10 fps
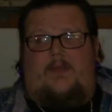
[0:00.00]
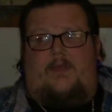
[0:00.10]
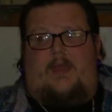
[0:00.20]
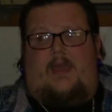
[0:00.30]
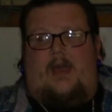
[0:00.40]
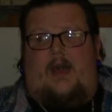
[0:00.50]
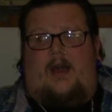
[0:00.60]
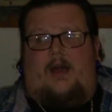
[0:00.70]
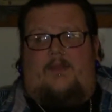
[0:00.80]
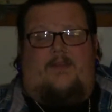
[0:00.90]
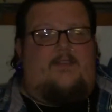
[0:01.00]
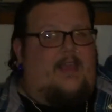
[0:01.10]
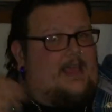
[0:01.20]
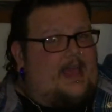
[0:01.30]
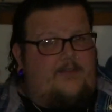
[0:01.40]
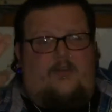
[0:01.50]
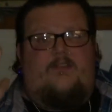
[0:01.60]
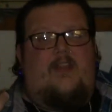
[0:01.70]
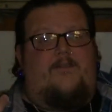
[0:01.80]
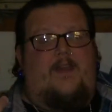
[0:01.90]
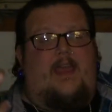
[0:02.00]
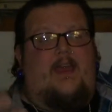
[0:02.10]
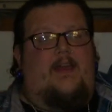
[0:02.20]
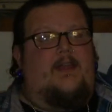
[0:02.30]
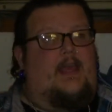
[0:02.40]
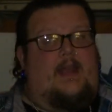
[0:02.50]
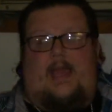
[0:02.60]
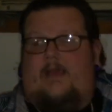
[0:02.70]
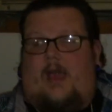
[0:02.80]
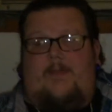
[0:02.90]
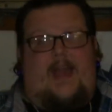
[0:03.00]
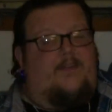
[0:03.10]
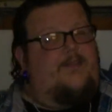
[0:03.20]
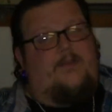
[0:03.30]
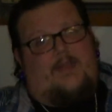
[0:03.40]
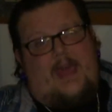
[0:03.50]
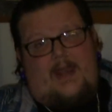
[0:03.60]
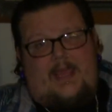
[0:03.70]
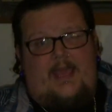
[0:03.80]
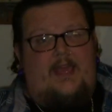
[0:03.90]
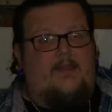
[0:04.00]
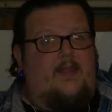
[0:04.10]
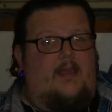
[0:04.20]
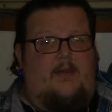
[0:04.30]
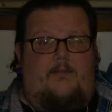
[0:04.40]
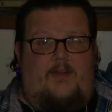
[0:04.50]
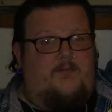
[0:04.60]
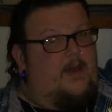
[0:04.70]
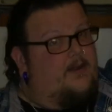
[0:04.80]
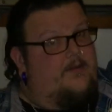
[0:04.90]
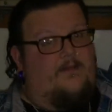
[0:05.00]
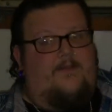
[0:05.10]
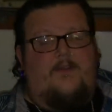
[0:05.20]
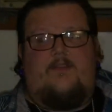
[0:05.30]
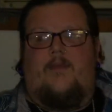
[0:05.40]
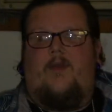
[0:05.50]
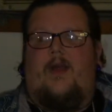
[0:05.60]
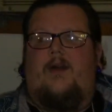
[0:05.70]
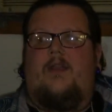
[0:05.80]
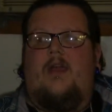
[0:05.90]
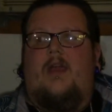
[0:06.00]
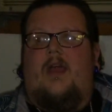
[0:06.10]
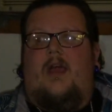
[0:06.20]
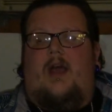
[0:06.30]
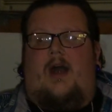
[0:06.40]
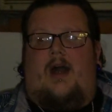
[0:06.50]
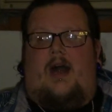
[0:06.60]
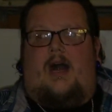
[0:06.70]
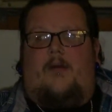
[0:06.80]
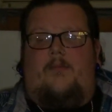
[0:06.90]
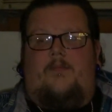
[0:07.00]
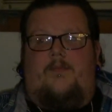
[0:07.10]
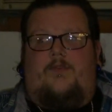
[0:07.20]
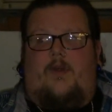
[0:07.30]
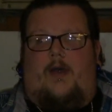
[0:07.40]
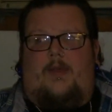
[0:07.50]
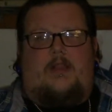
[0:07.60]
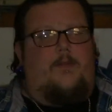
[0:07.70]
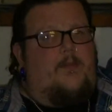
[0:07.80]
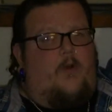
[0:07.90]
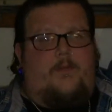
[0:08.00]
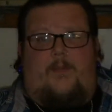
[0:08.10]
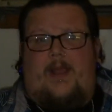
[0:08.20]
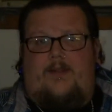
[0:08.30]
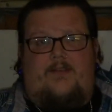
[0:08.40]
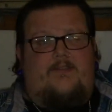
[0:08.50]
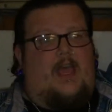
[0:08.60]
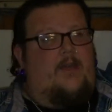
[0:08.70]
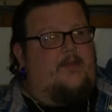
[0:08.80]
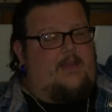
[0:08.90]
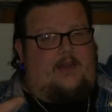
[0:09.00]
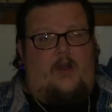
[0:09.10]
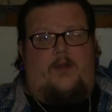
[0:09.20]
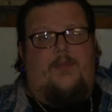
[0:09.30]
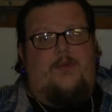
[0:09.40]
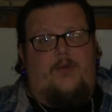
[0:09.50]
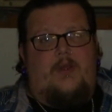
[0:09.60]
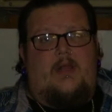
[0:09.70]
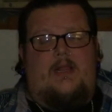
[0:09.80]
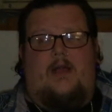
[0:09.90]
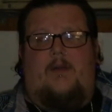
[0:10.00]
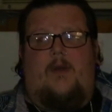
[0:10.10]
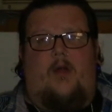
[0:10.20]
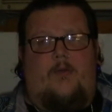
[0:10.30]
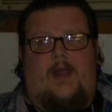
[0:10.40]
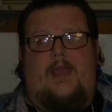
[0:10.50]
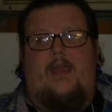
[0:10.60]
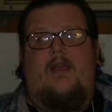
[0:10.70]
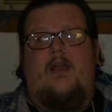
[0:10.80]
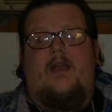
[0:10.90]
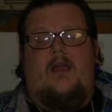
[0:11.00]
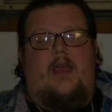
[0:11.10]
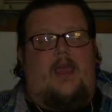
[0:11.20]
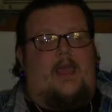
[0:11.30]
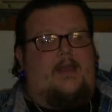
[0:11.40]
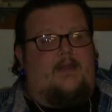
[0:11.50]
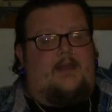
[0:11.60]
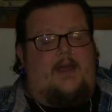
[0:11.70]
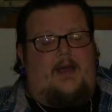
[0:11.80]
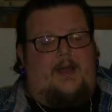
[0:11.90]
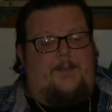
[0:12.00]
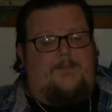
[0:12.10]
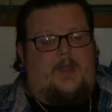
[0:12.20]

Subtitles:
the psychiatric stuff again, and I passed through that again, much better than the first time around. So I mean, a little bit more prepared this time because I had gone through it already, and I